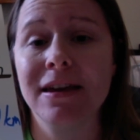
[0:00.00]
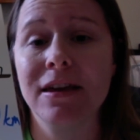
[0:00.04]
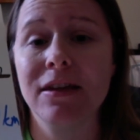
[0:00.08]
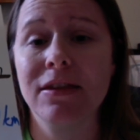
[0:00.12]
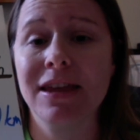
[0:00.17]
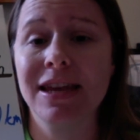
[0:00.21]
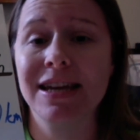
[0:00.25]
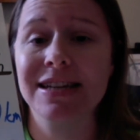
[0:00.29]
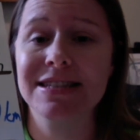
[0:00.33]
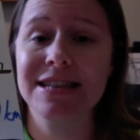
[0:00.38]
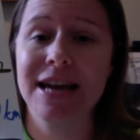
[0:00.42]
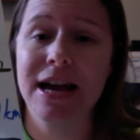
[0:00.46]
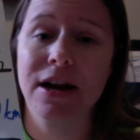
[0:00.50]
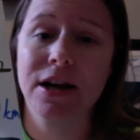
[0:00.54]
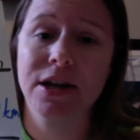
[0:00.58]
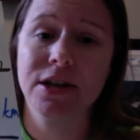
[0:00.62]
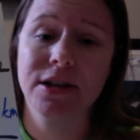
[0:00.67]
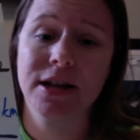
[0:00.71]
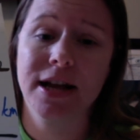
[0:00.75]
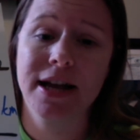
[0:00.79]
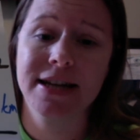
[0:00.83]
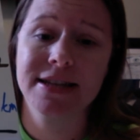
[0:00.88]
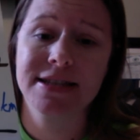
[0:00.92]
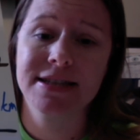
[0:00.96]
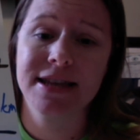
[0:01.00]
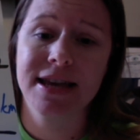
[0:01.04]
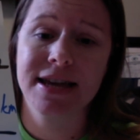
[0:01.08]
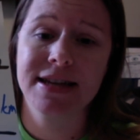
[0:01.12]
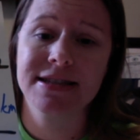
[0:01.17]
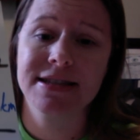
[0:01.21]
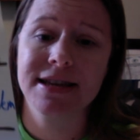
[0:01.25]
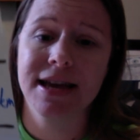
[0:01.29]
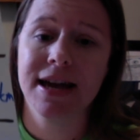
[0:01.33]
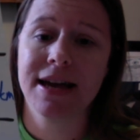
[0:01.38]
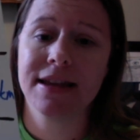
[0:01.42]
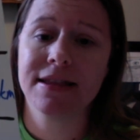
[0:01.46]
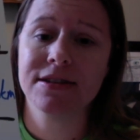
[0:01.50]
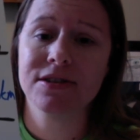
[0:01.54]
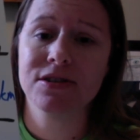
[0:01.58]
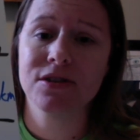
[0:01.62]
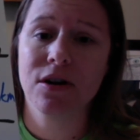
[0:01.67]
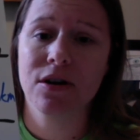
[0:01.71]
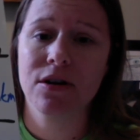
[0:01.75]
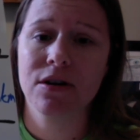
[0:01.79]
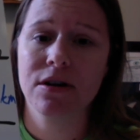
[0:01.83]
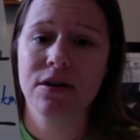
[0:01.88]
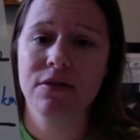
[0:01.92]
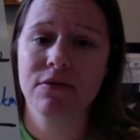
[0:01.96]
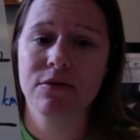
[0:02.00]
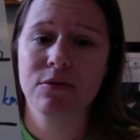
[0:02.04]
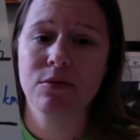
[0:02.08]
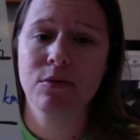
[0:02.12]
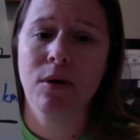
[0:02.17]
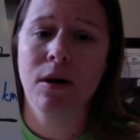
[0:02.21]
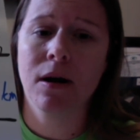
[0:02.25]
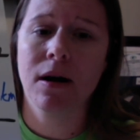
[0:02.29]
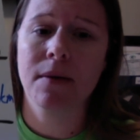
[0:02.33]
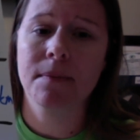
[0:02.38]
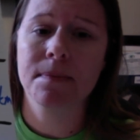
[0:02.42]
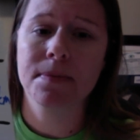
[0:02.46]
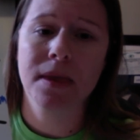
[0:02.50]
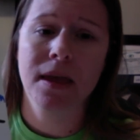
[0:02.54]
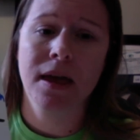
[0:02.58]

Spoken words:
the entire United States at the start of the war.